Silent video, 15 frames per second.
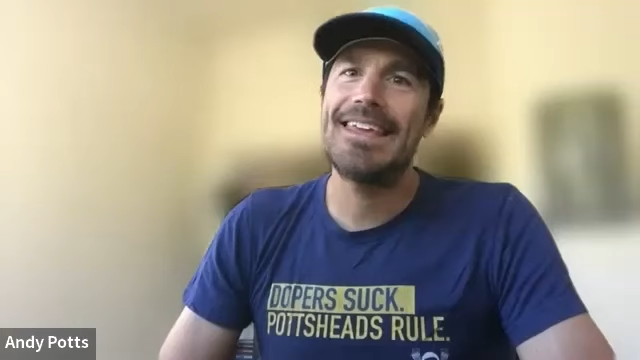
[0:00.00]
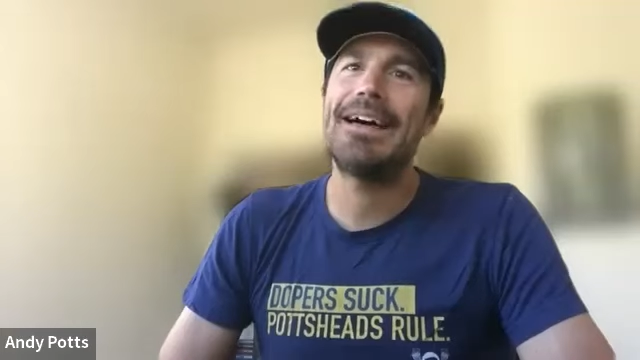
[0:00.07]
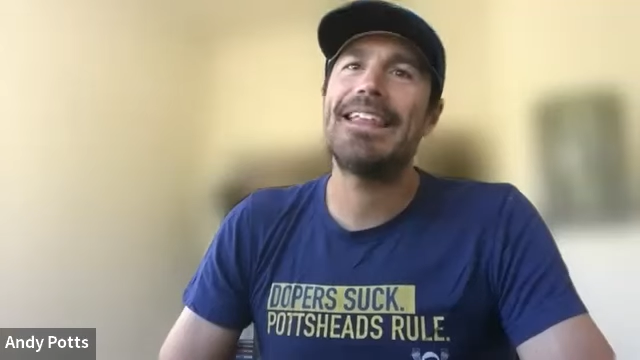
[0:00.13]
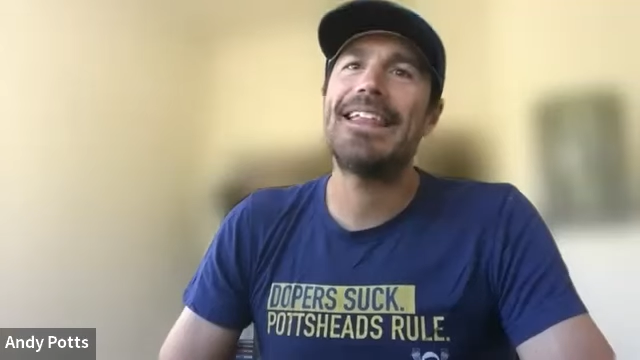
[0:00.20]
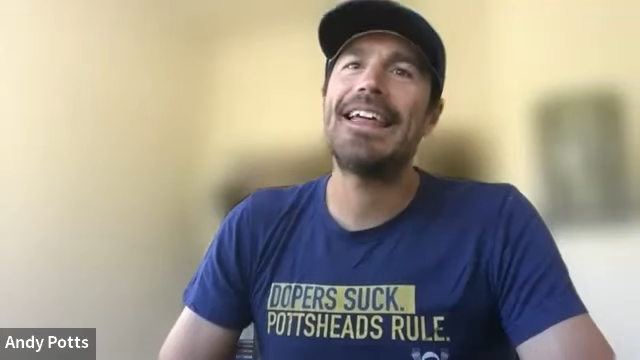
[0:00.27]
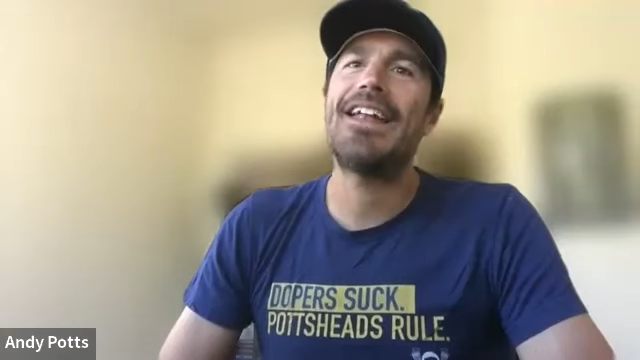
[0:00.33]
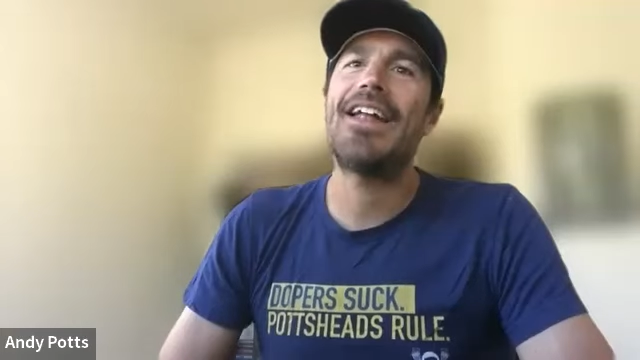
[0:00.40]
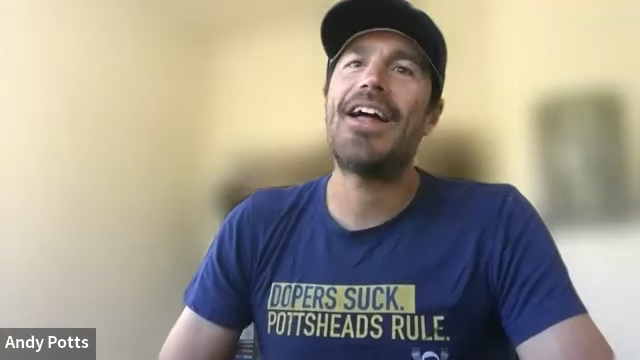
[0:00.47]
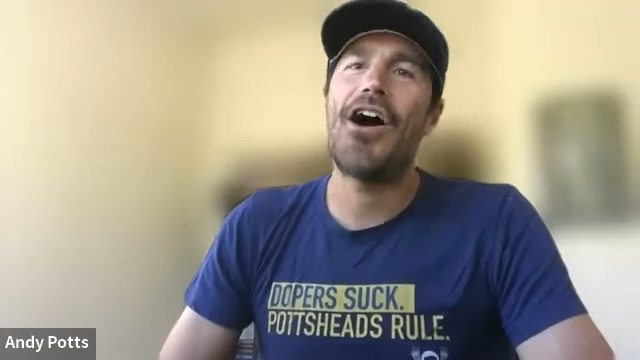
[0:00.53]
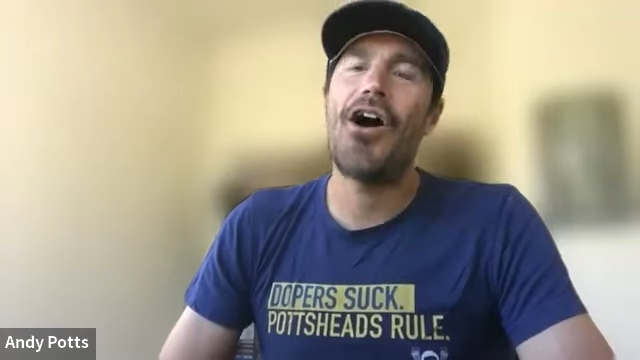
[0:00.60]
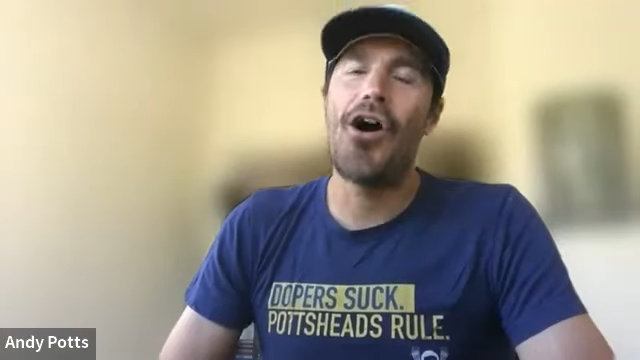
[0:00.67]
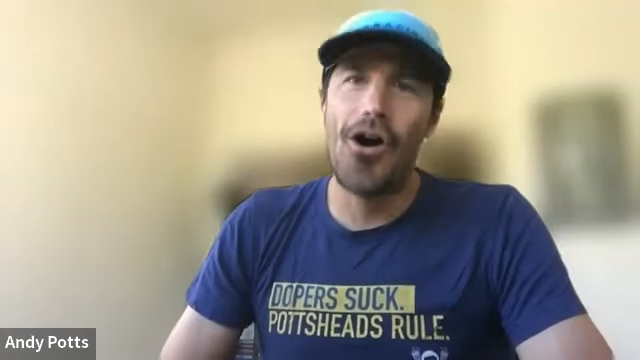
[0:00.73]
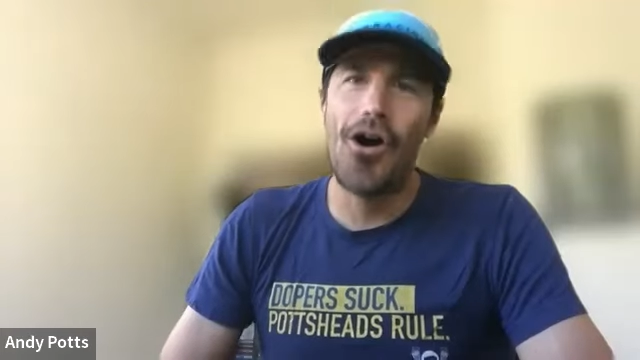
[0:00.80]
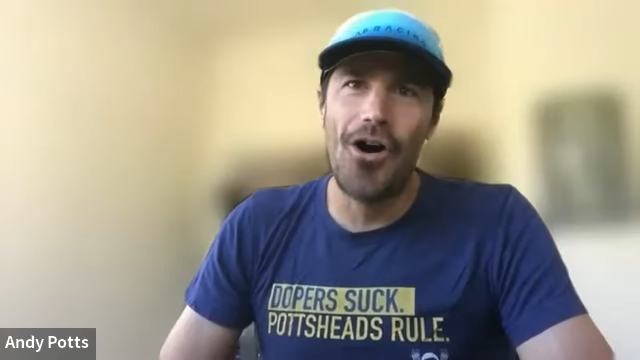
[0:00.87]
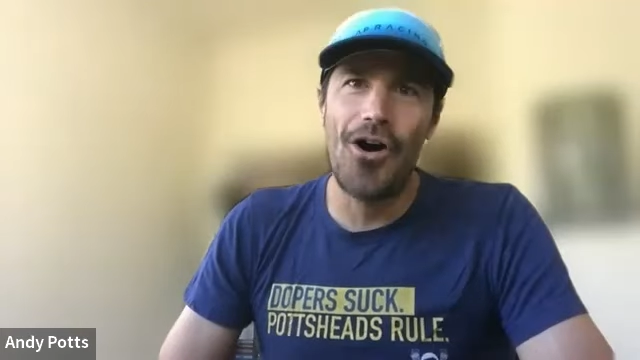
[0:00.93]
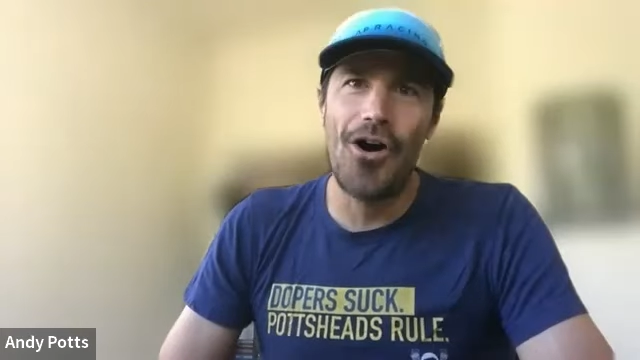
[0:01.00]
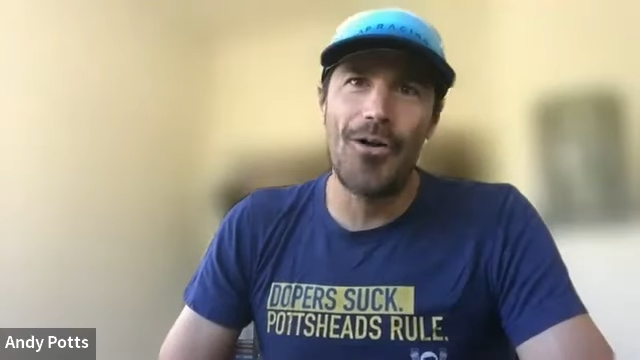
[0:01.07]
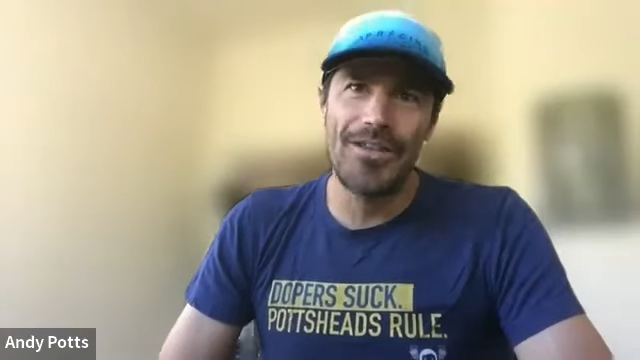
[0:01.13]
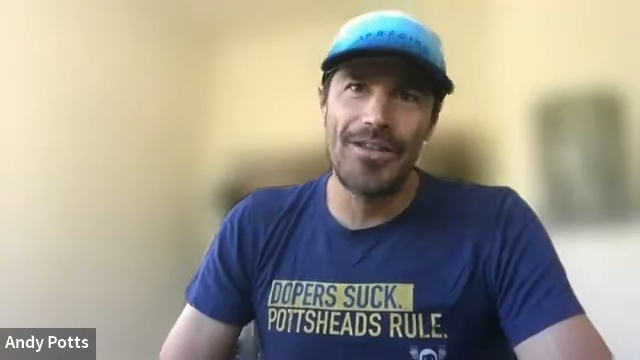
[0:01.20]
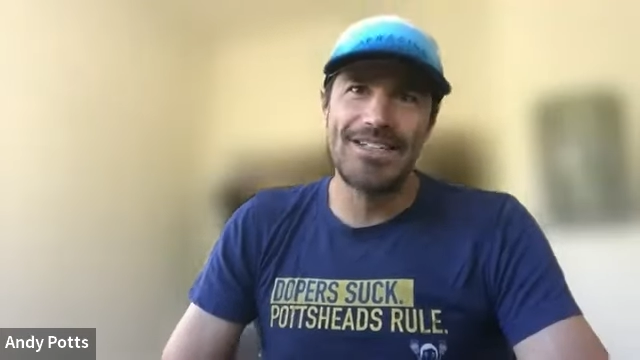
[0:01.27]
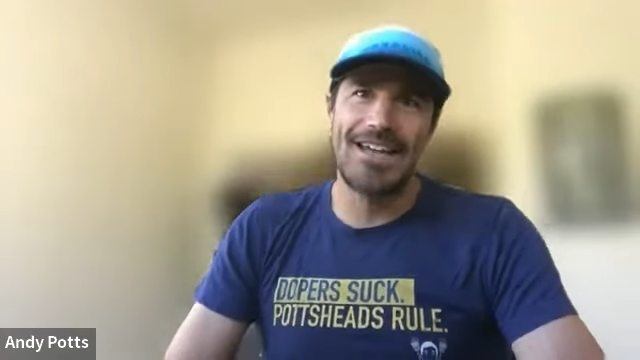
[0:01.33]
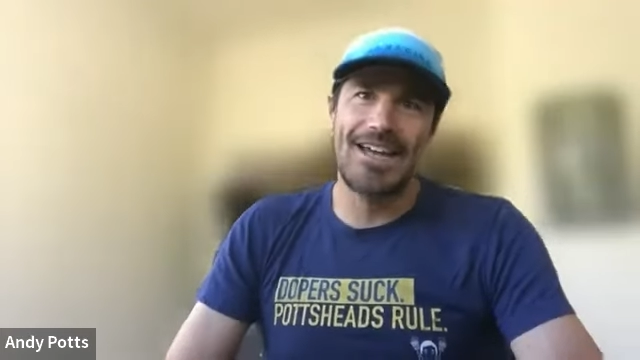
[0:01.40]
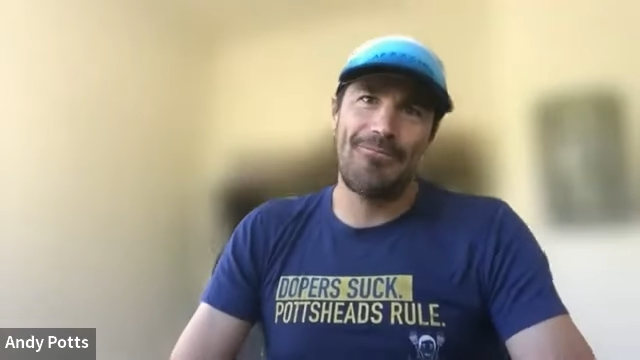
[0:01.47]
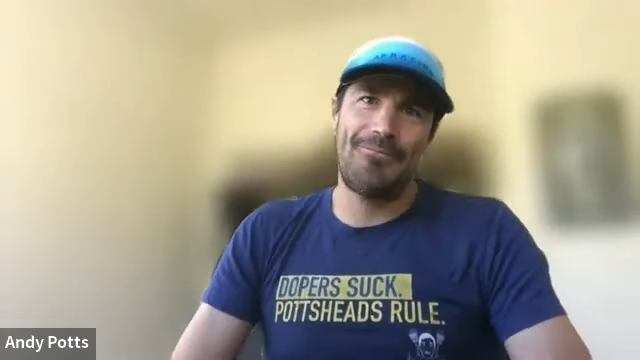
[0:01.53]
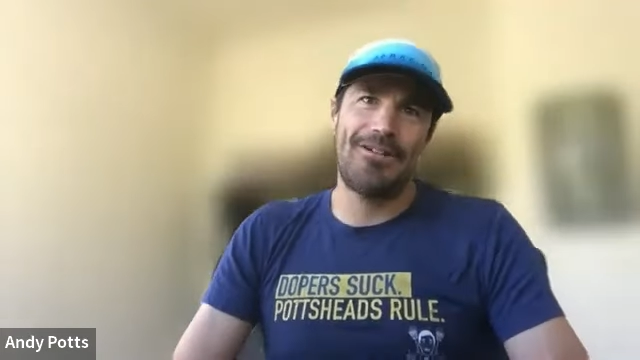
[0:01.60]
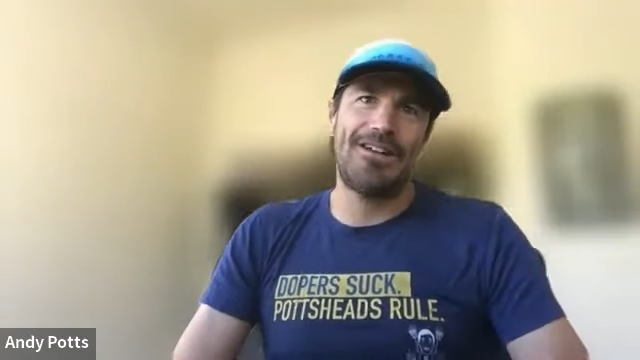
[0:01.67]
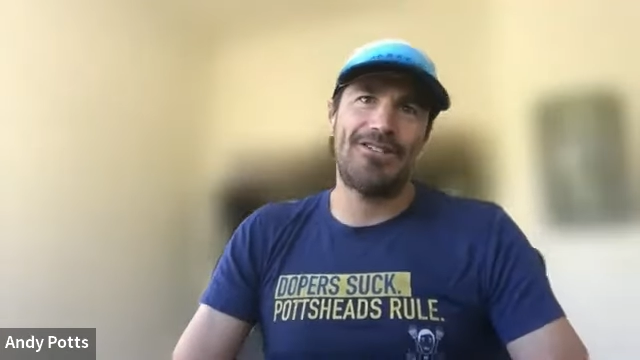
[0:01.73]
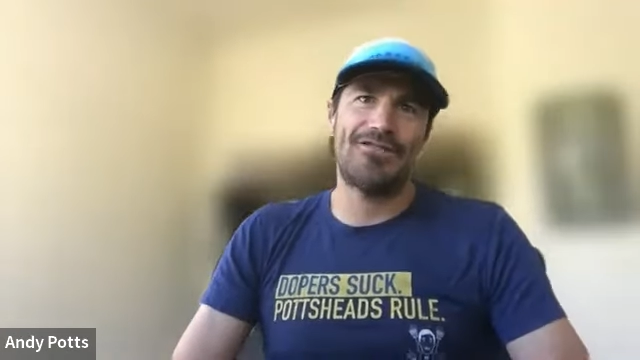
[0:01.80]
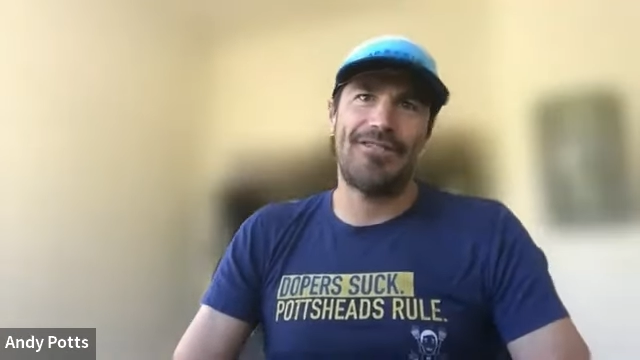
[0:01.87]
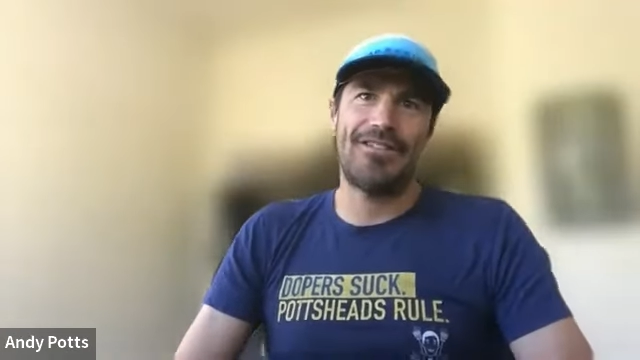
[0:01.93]
about that all the time when
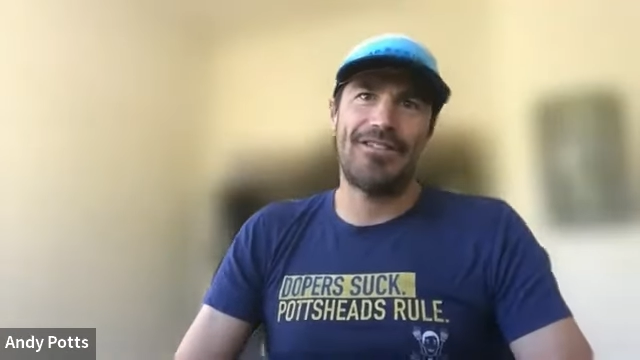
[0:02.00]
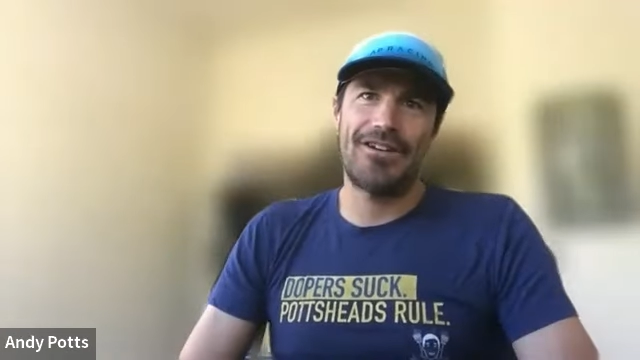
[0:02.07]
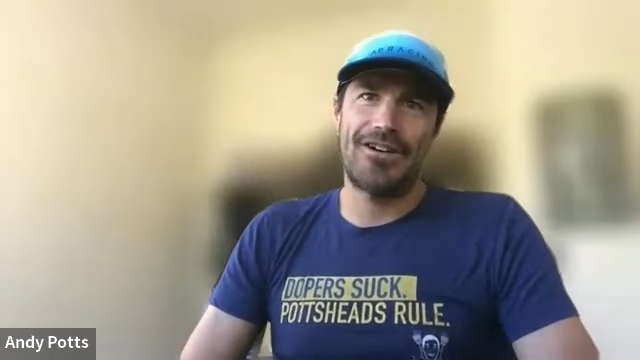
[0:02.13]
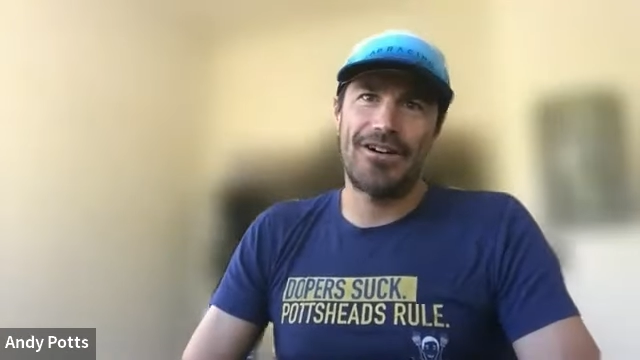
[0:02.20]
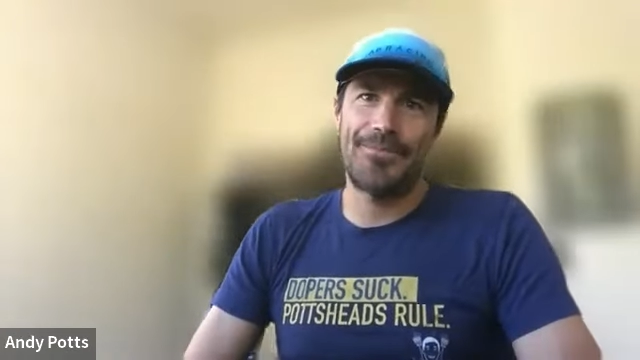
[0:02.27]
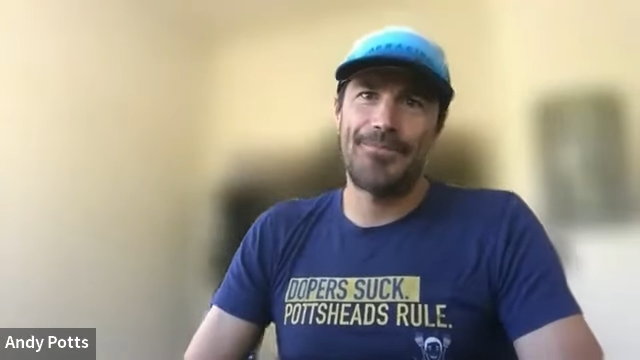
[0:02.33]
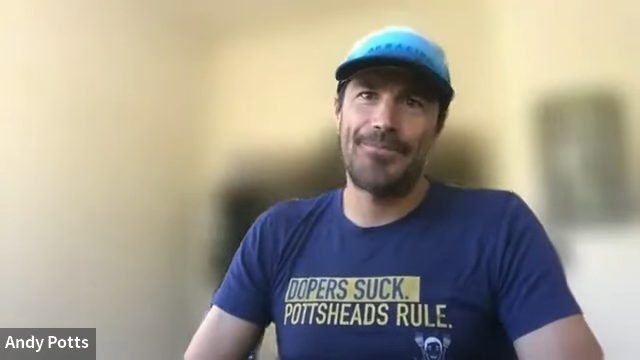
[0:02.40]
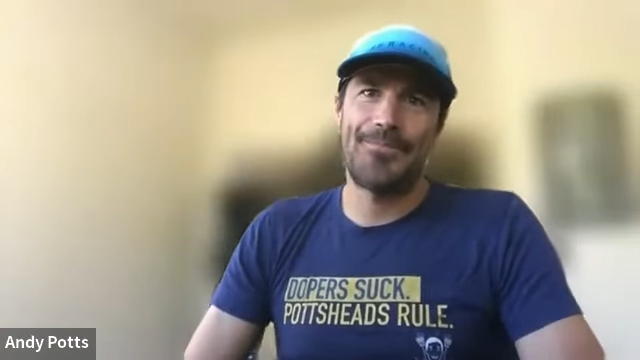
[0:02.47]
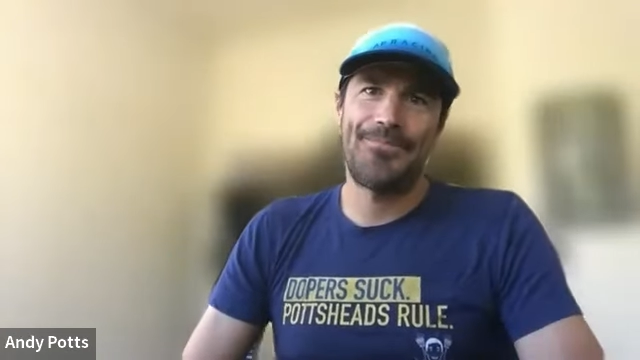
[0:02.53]
I drive the car.